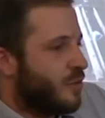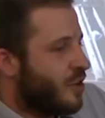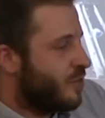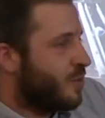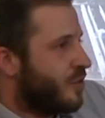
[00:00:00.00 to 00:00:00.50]

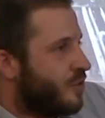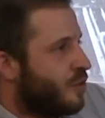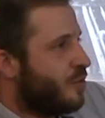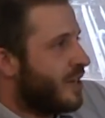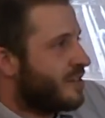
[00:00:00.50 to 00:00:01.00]
even with a
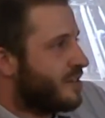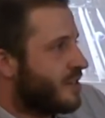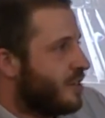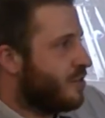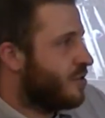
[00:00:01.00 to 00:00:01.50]
few basic
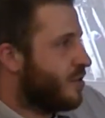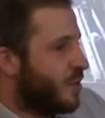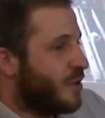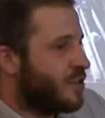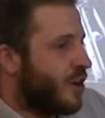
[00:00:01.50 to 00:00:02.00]
skills and a
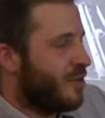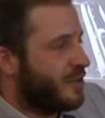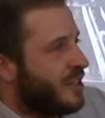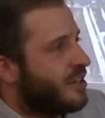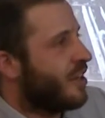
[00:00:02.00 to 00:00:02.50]
bit of time and
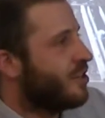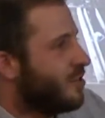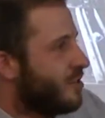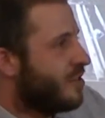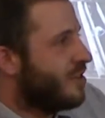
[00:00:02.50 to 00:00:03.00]

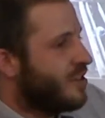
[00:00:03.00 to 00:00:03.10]
dedication,